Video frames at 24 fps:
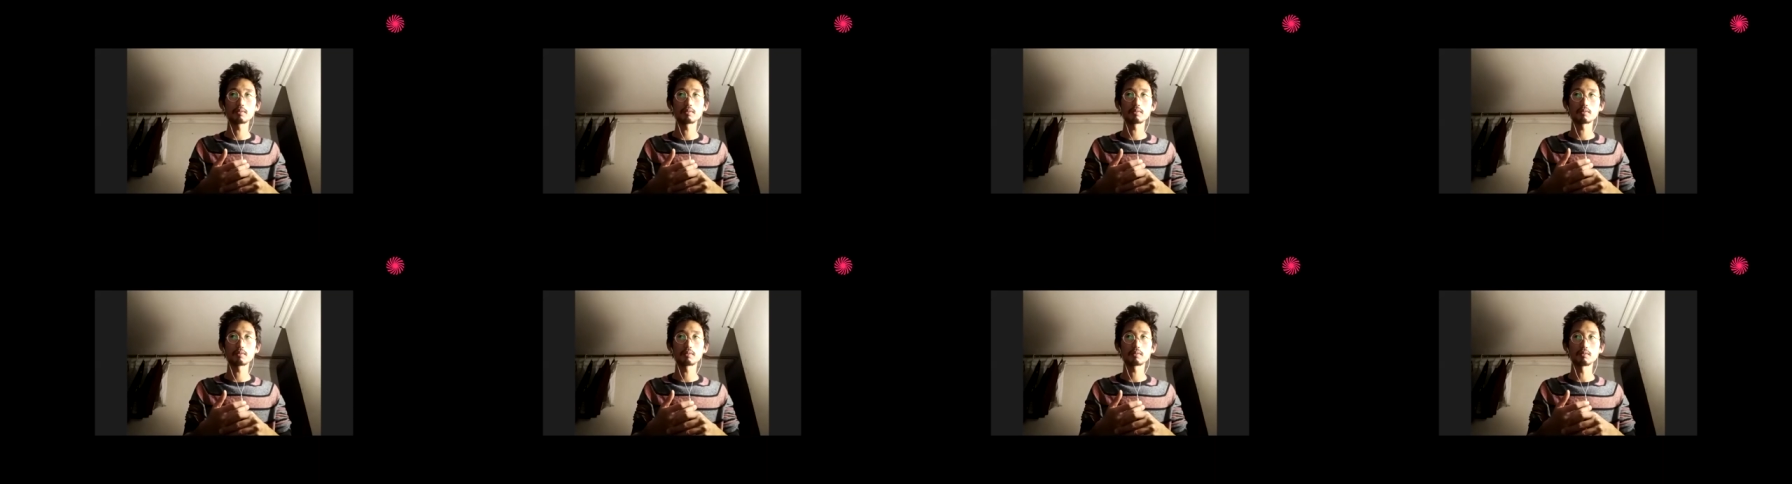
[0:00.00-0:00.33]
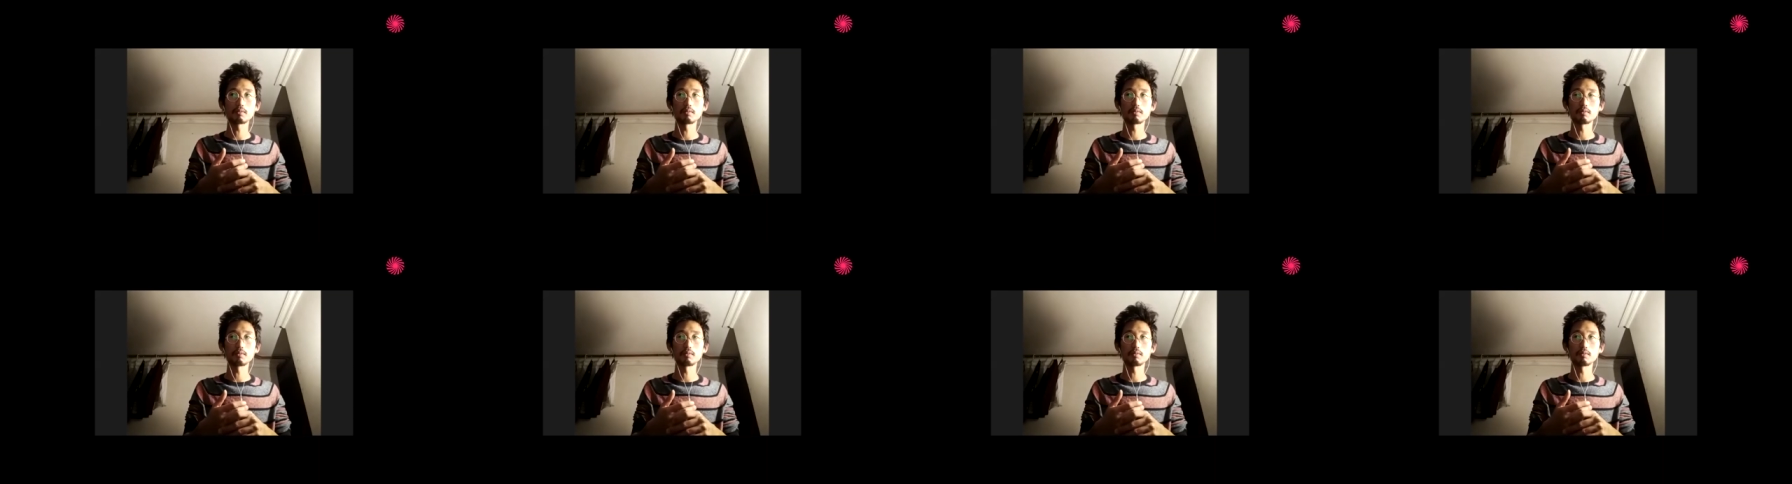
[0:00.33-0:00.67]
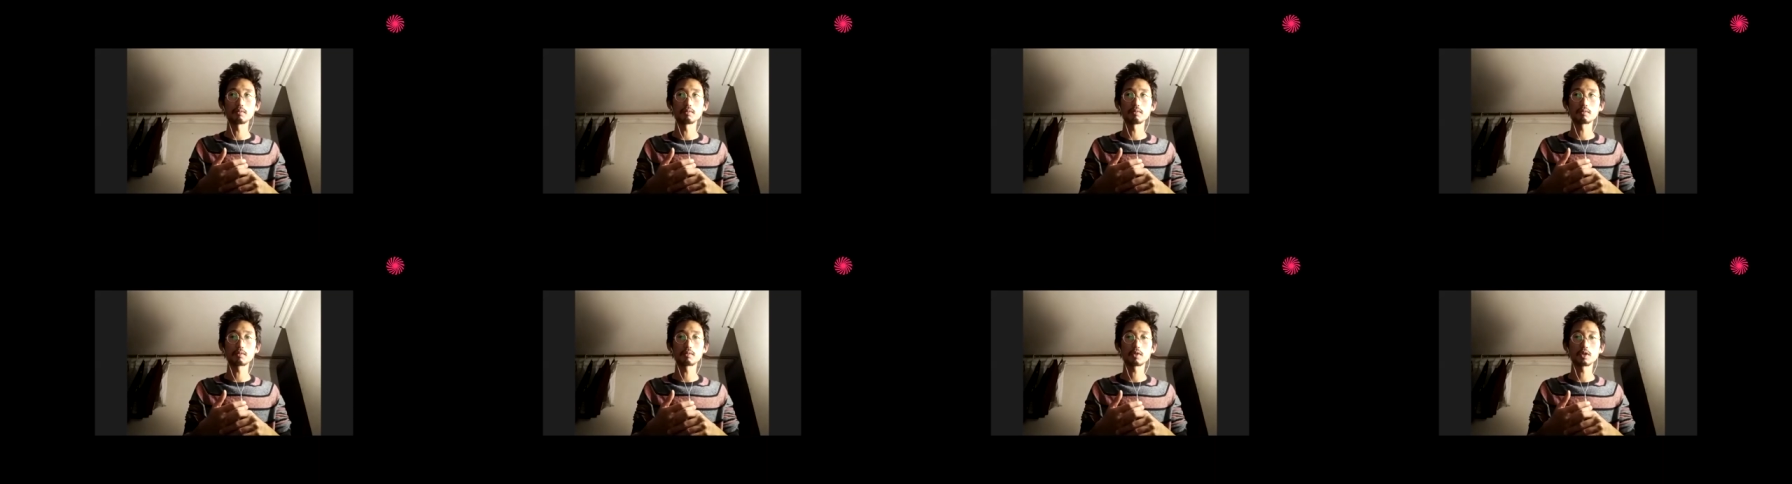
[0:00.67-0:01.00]

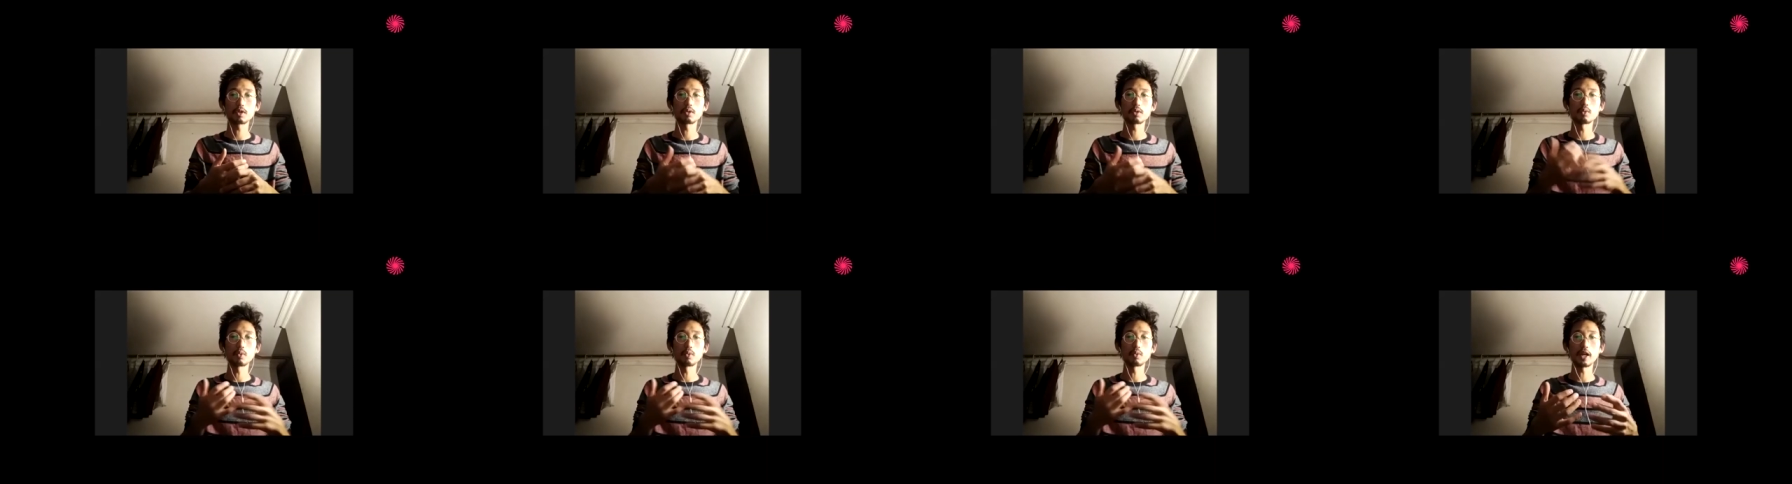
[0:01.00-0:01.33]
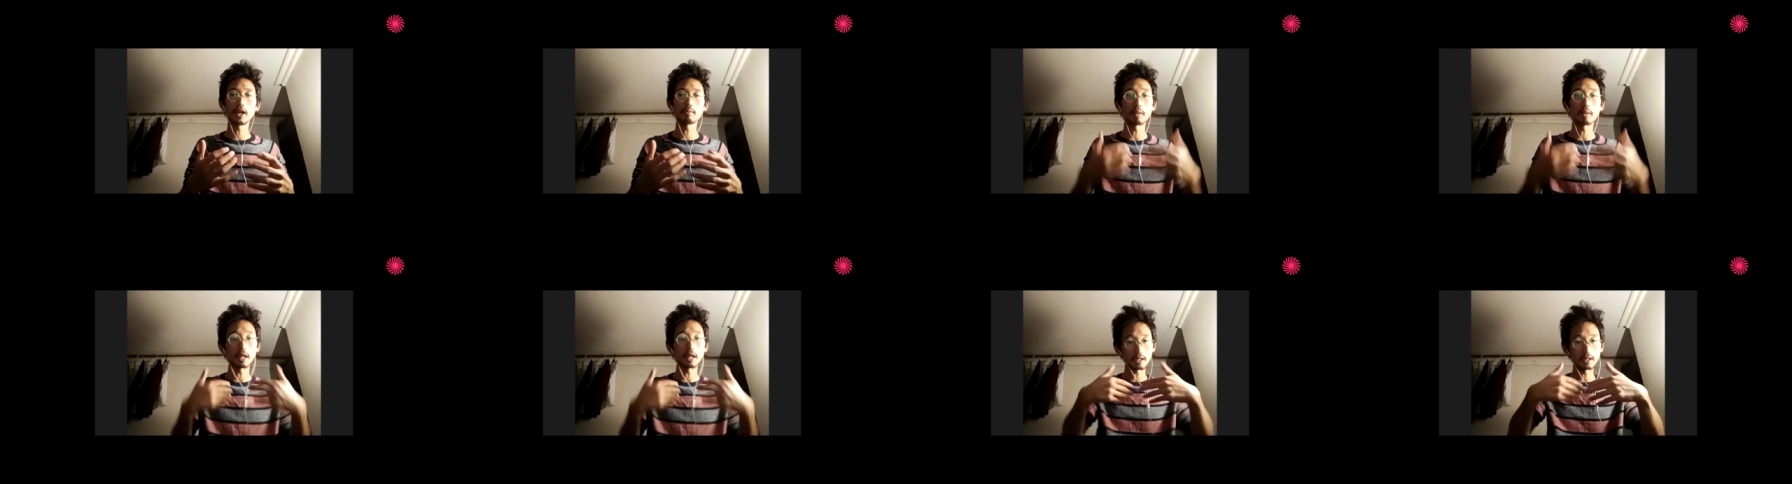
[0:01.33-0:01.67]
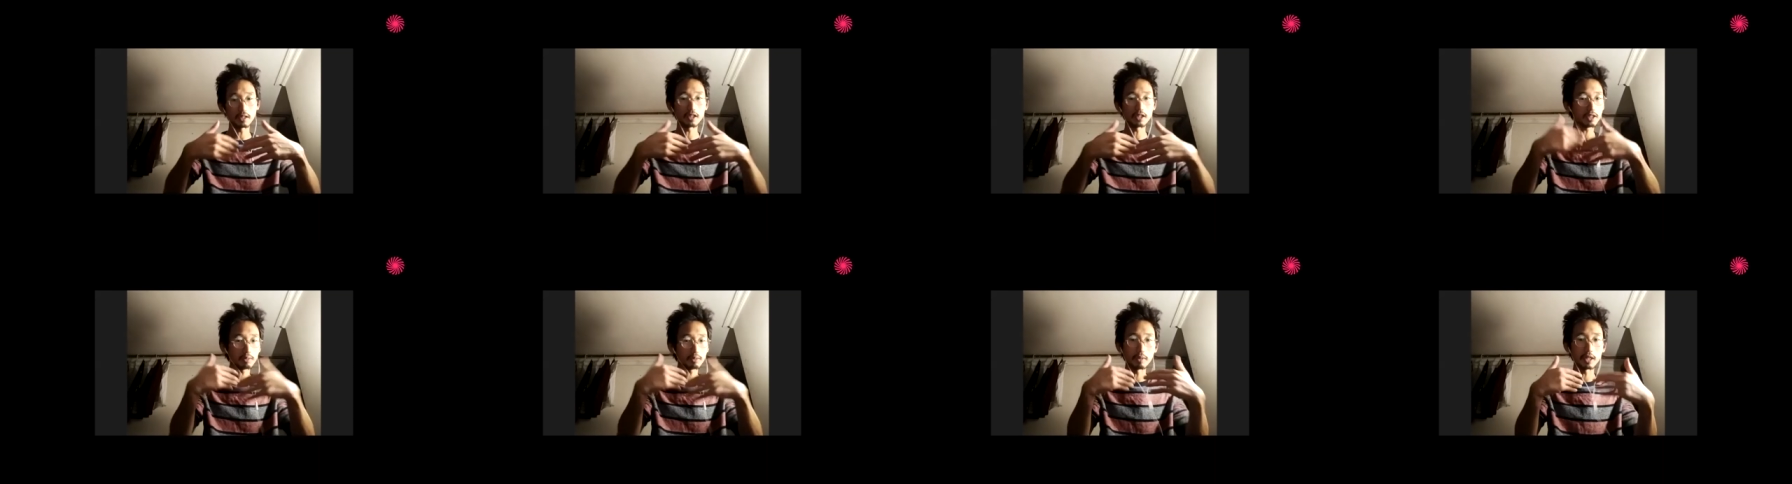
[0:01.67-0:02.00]
um, way. My,
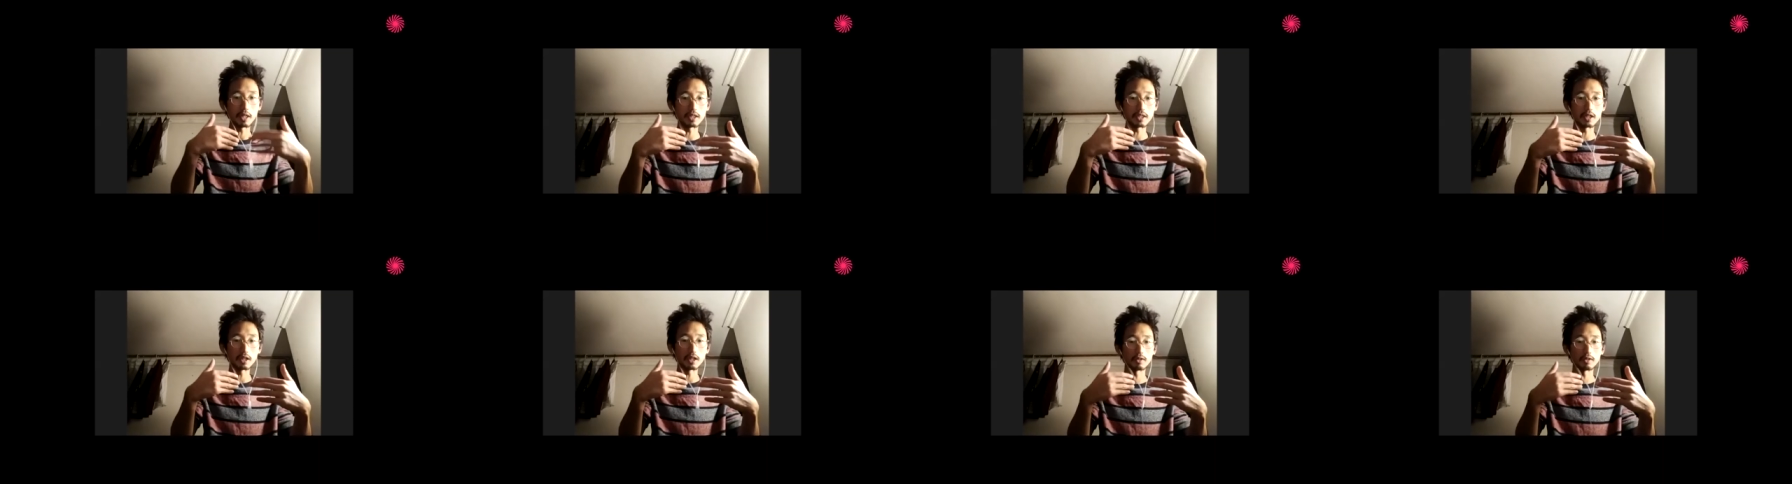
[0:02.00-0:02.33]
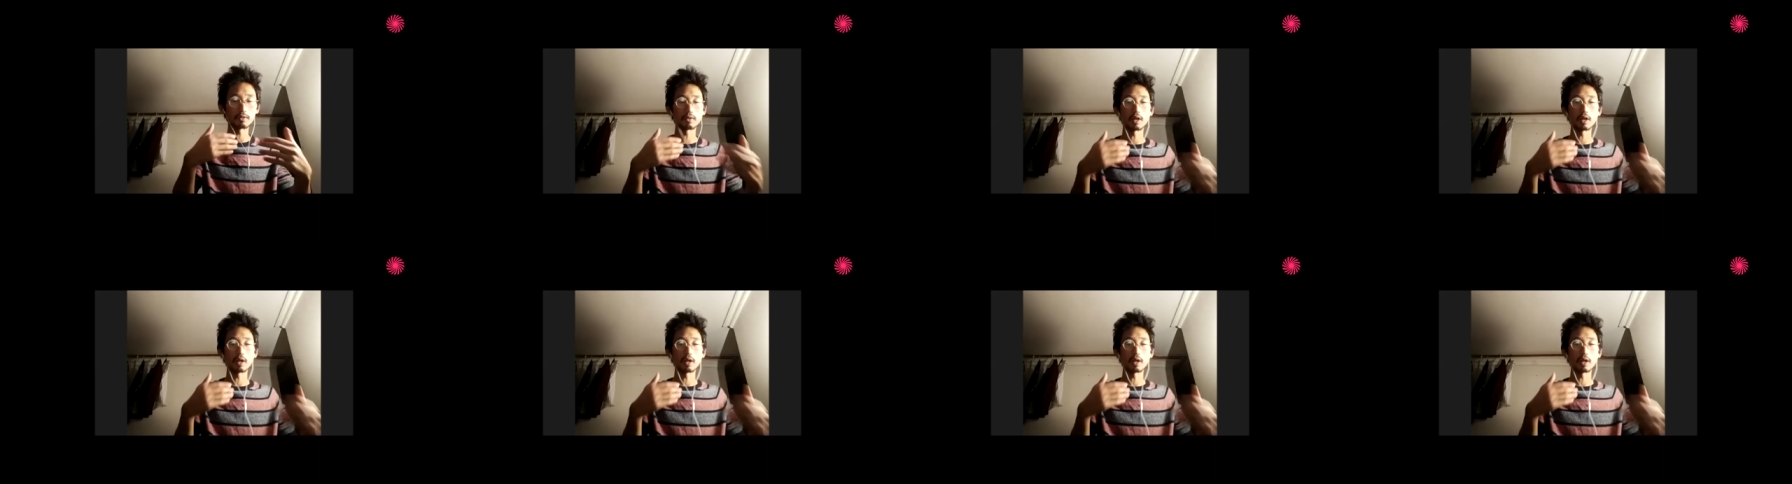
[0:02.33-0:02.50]
just myself.